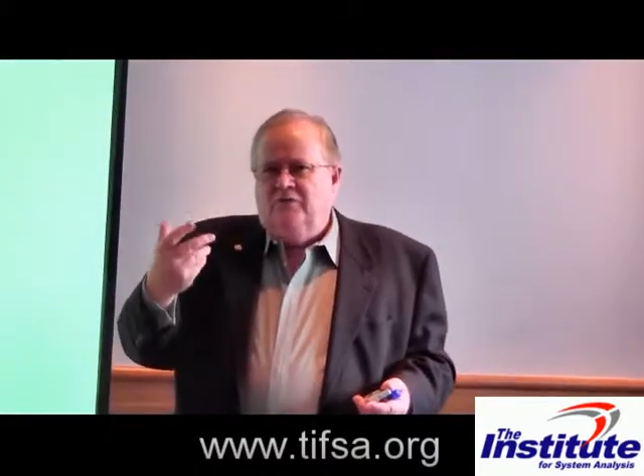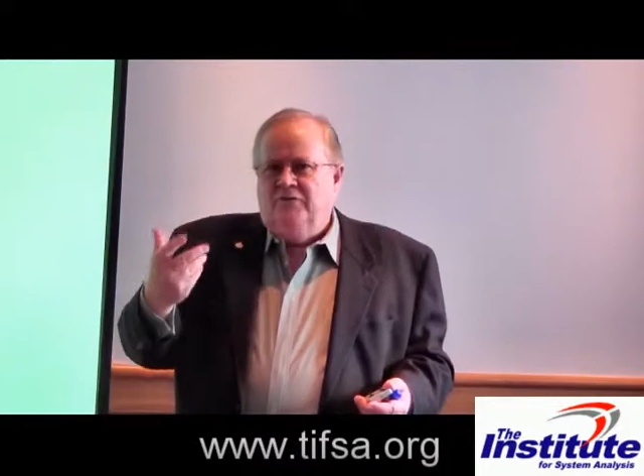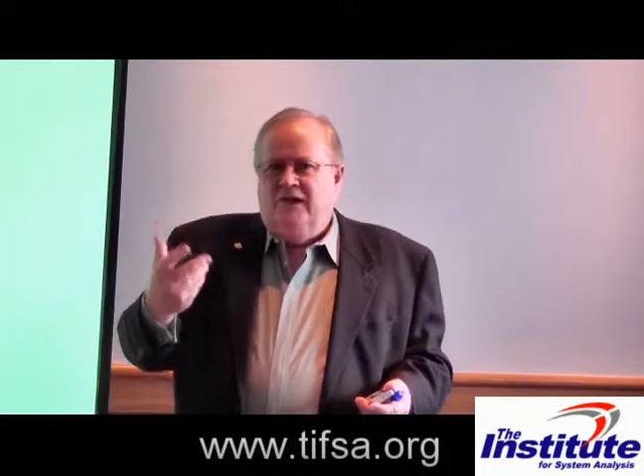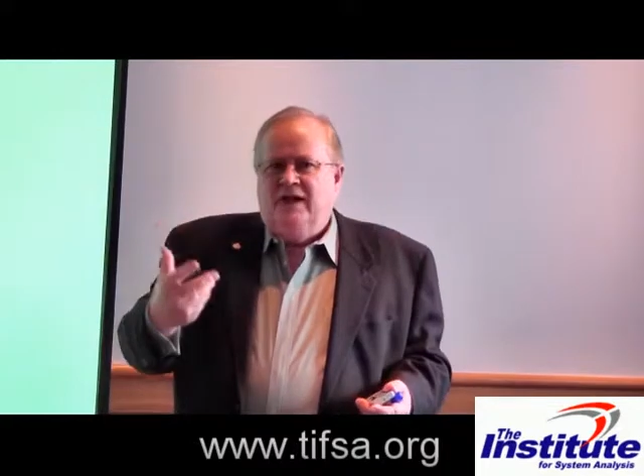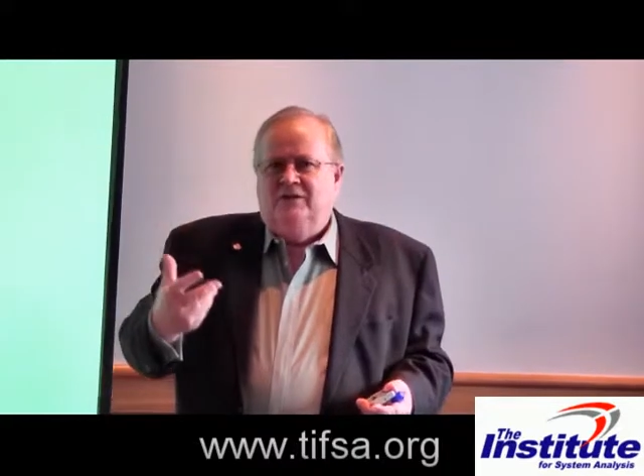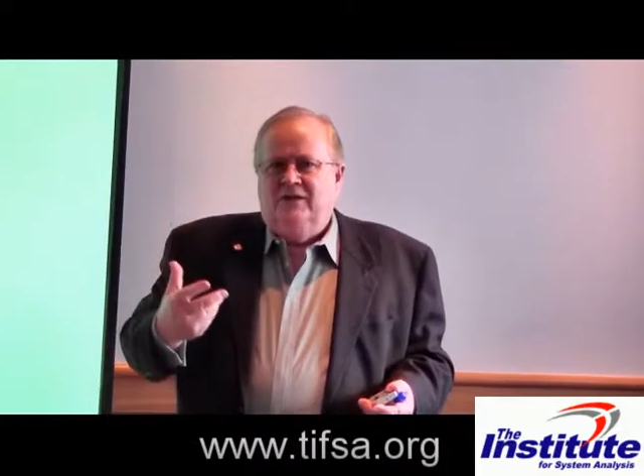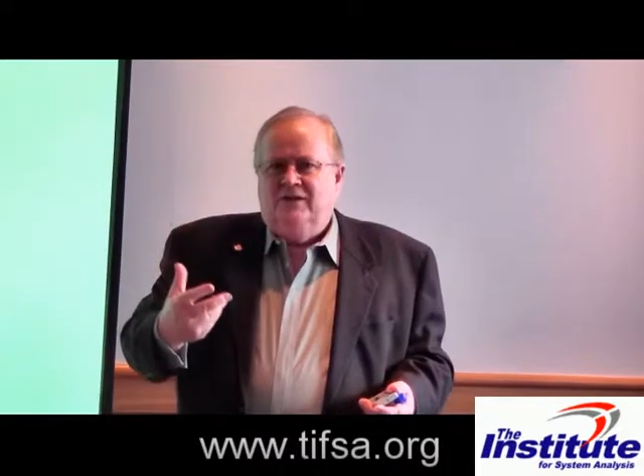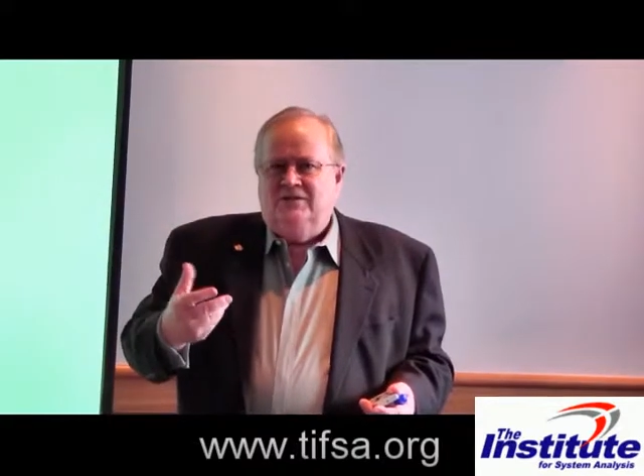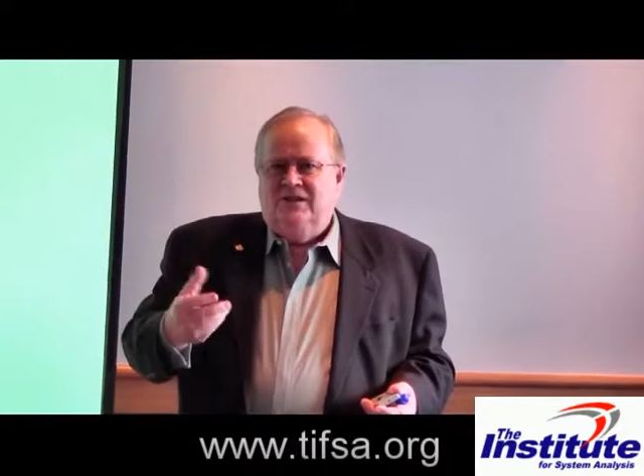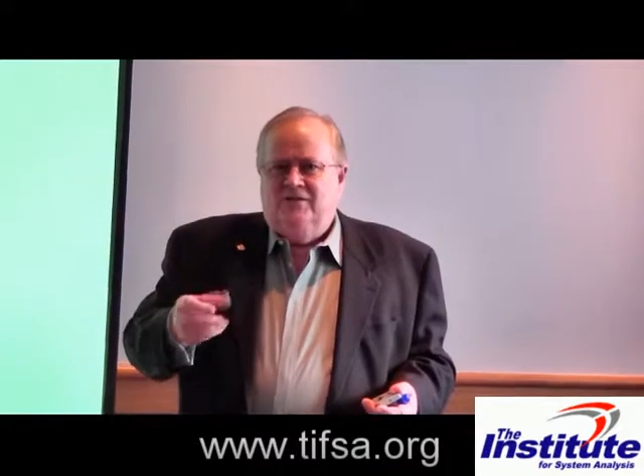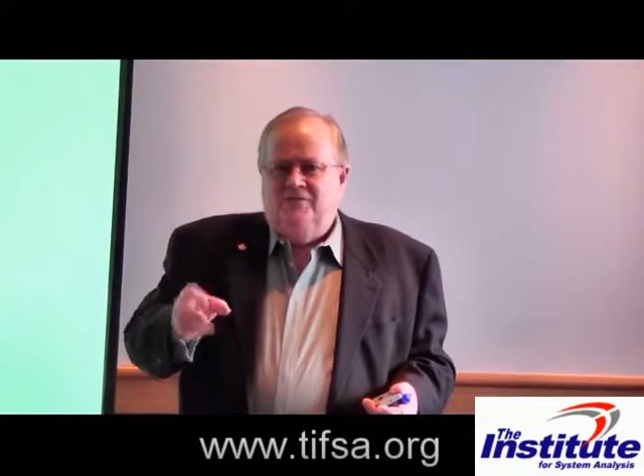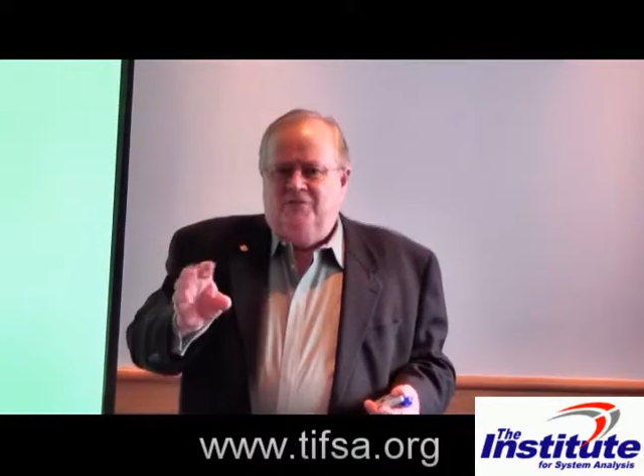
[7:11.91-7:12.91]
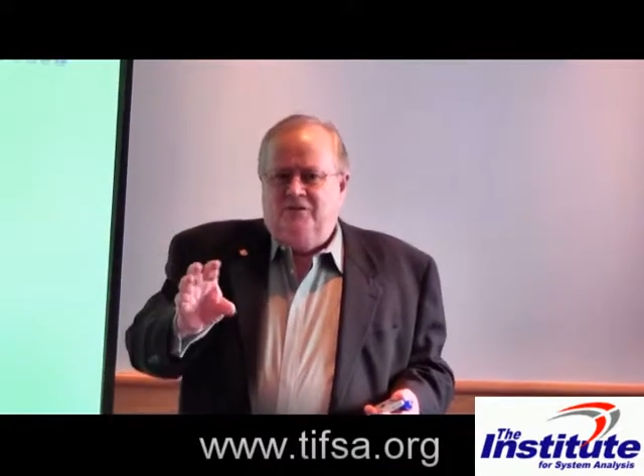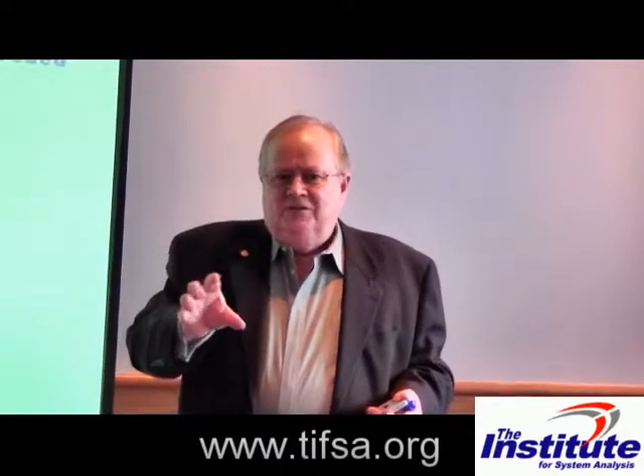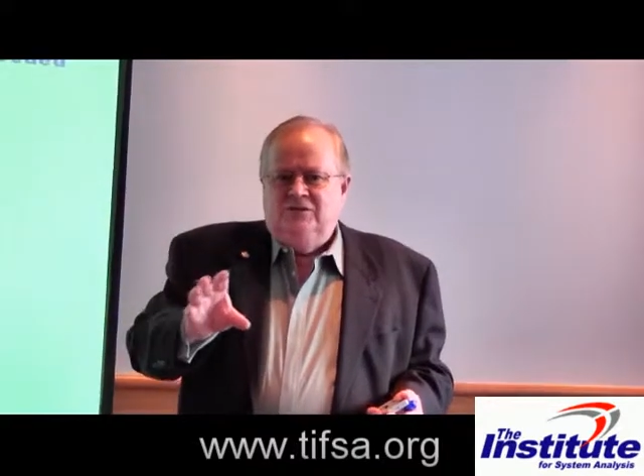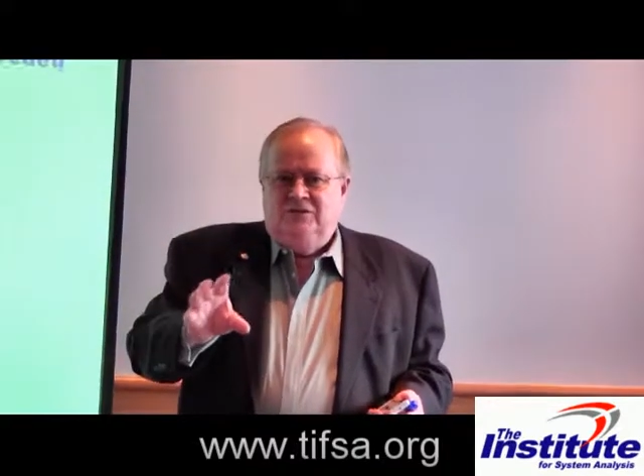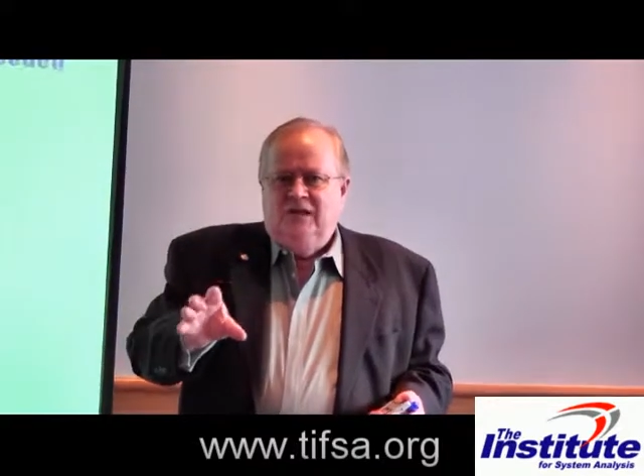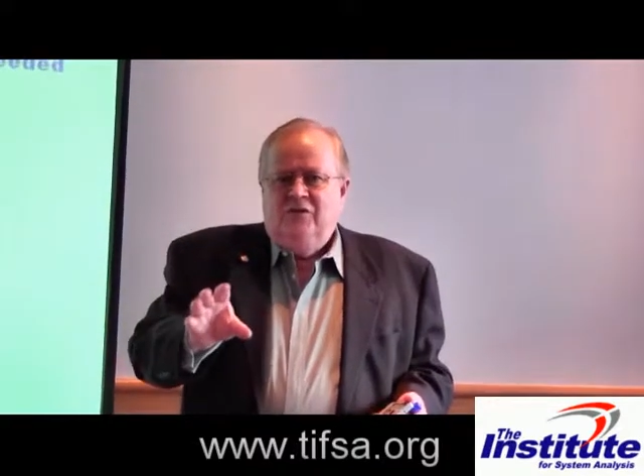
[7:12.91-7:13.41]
the fact that